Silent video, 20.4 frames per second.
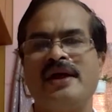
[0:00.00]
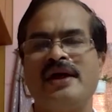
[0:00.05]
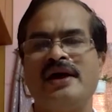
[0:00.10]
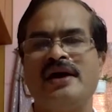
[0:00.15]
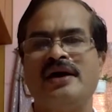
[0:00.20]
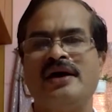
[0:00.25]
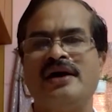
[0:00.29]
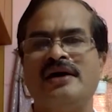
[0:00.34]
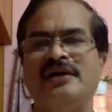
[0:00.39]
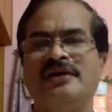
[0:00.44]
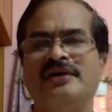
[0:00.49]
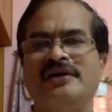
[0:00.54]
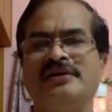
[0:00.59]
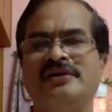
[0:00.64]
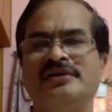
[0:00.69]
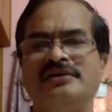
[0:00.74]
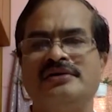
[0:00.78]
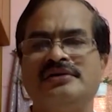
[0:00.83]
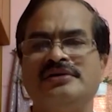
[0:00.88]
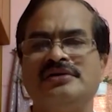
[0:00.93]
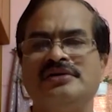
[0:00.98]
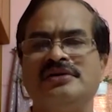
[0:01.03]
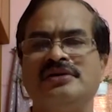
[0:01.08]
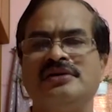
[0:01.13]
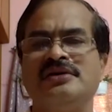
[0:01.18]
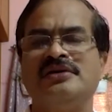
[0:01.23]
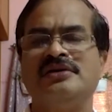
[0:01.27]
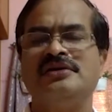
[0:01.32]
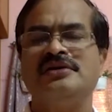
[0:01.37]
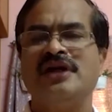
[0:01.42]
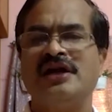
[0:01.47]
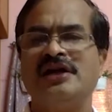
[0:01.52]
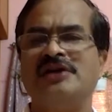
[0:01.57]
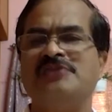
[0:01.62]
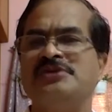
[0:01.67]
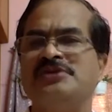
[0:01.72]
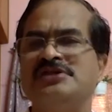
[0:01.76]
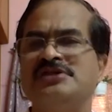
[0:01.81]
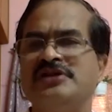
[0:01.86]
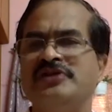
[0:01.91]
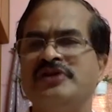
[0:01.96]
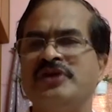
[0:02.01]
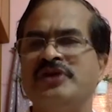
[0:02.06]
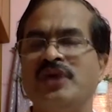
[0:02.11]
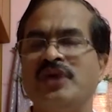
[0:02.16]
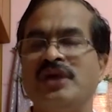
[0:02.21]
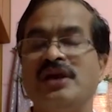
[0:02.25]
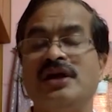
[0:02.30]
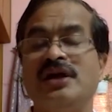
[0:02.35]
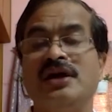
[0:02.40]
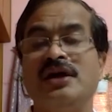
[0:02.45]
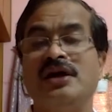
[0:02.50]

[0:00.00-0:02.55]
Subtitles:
And that has been serving well.